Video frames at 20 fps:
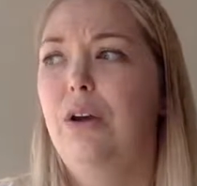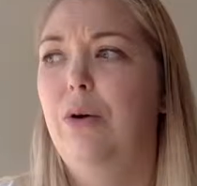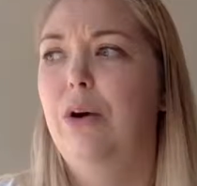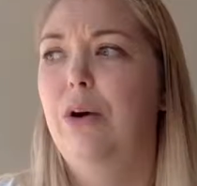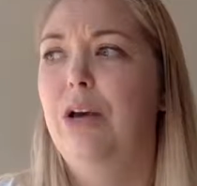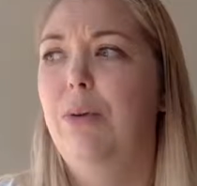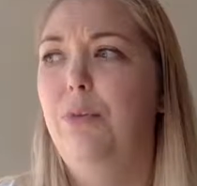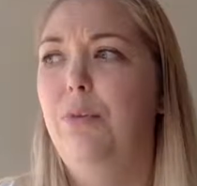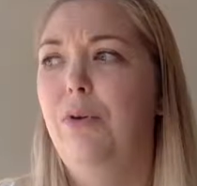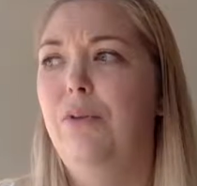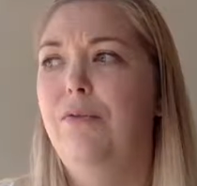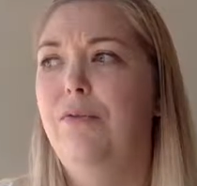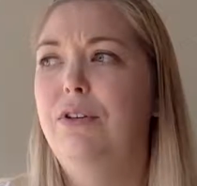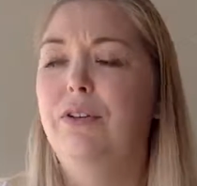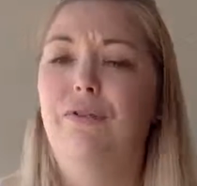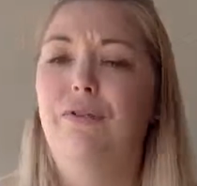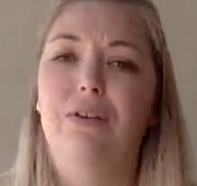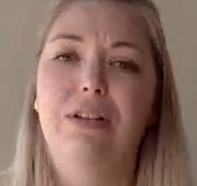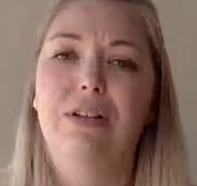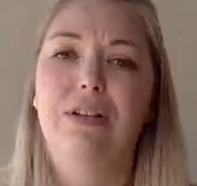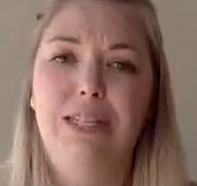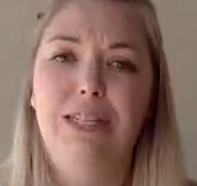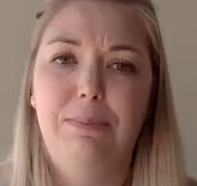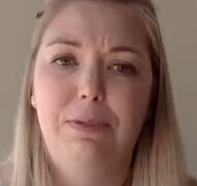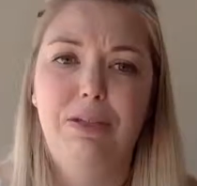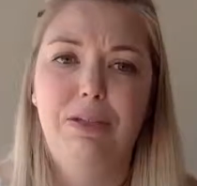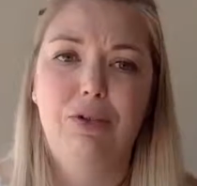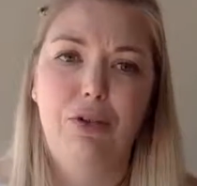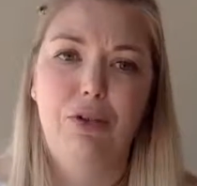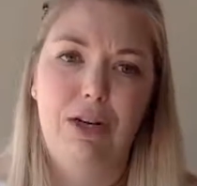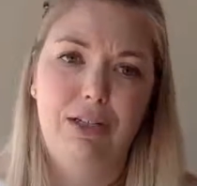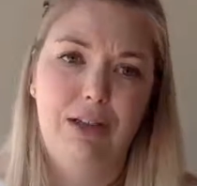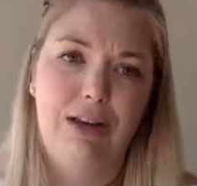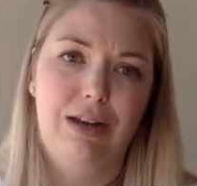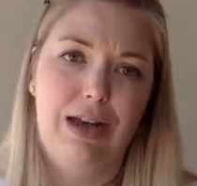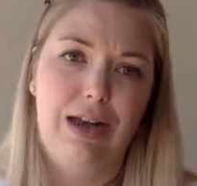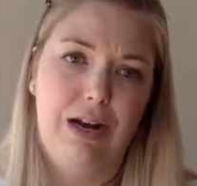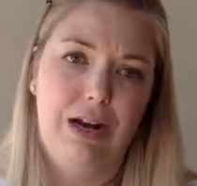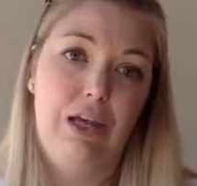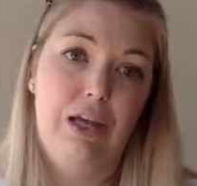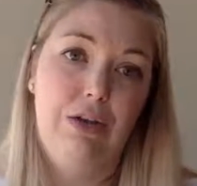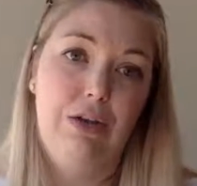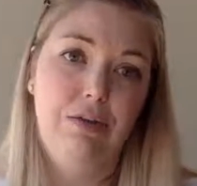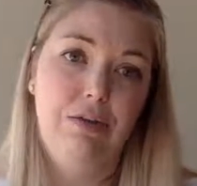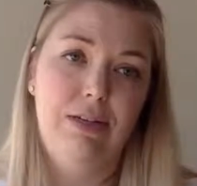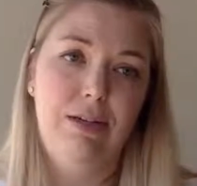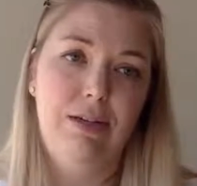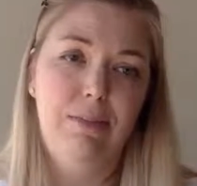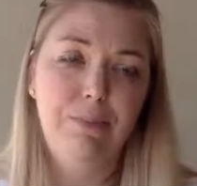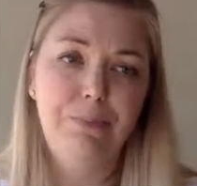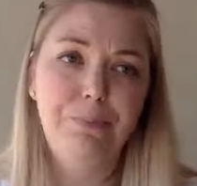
couple of different tips and tricks on how to use it.